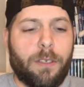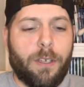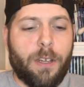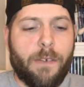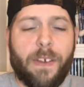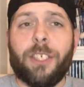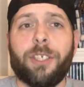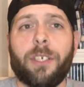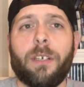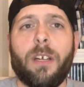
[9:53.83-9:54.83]

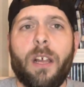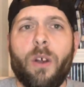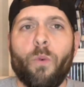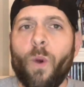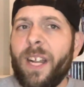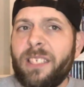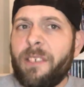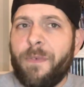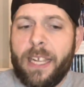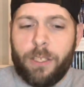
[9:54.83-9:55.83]
adventure. What is a
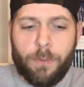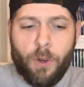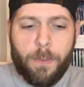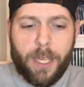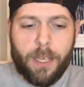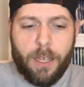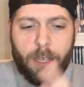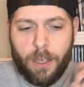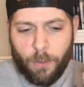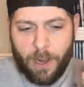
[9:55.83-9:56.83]
Phantom Ruby?
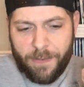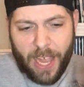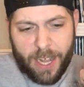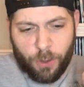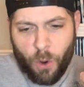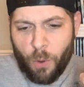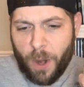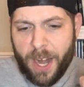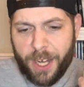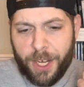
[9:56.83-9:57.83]
Well, I've got a quote
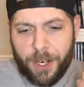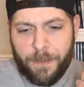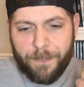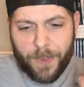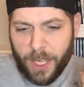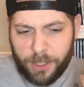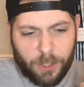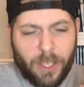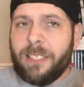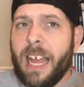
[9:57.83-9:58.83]
right here, so
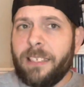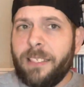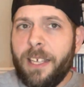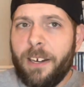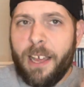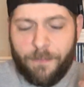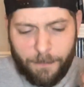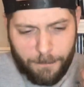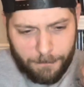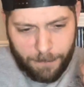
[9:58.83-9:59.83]
let's ask the internet
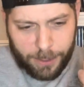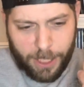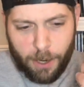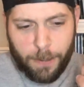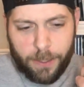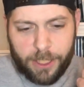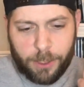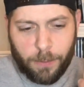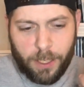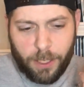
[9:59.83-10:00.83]
to help on this
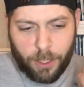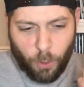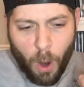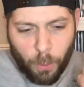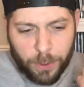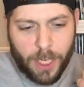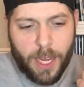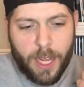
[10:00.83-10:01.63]
one on the quote.